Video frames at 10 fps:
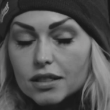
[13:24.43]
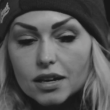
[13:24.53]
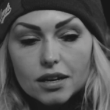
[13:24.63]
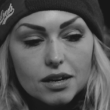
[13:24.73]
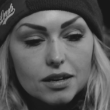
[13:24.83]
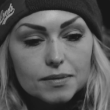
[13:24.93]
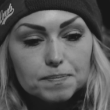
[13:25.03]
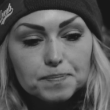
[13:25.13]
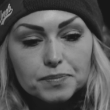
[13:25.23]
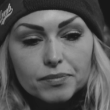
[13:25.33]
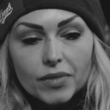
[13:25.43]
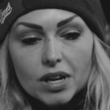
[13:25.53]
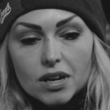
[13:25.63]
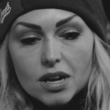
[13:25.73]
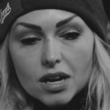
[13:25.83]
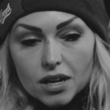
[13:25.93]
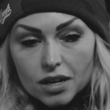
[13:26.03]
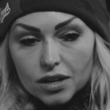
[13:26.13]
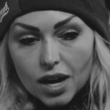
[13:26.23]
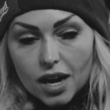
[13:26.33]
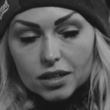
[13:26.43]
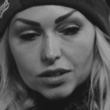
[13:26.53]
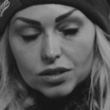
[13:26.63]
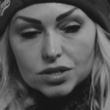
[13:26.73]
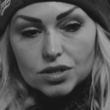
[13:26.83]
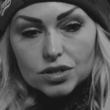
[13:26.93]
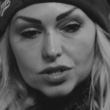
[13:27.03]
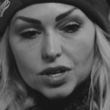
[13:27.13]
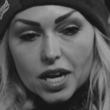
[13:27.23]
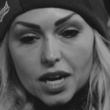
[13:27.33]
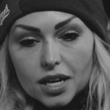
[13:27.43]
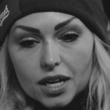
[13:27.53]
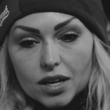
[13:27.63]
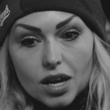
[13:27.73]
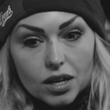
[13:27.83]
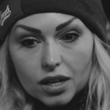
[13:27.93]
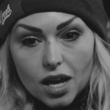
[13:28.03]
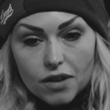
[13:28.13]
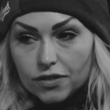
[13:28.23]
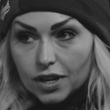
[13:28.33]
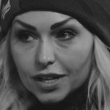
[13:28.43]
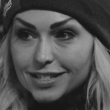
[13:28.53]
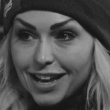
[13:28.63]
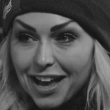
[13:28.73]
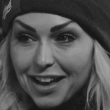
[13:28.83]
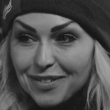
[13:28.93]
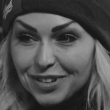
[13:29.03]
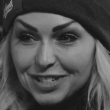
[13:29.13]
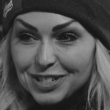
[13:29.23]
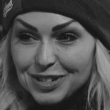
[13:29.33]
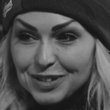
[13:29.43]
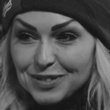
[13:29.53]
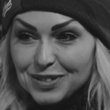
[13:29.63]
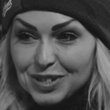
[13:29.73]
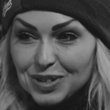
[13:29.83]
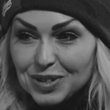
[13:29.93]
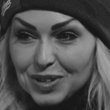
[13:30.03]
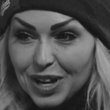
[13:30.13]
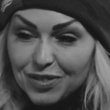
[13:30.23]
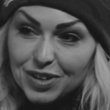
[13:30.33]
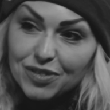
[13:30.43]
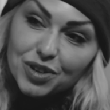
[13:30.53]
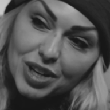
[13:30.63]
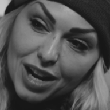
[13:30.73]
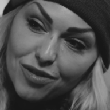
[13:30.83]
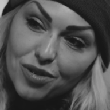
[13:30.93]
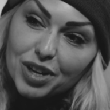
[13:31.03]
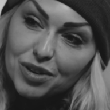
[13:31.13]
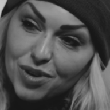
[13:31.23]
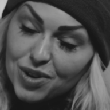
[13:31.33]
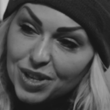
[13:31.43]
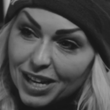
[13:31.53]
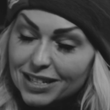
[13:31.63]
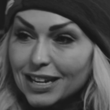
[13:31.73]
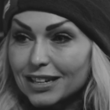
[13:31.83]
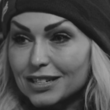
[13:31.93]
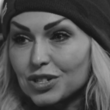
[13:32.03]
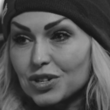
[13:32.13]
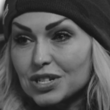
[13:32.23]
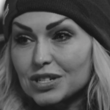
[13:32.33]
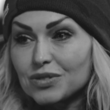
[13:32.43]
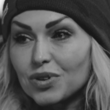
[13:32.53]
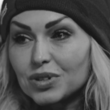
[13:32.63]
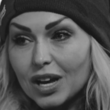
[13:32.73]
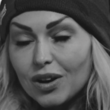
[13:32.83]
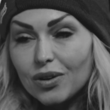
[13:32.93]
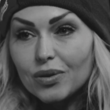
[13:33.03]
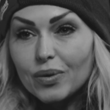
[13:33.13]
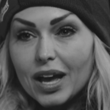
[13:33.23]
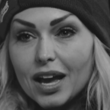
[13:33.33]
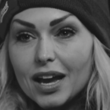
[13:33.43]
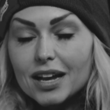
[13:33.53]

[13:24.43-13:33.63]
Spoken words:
And then had a little surgery and left the next day and went to, flew to California and rode the next day to Sturgis, rode that whole way.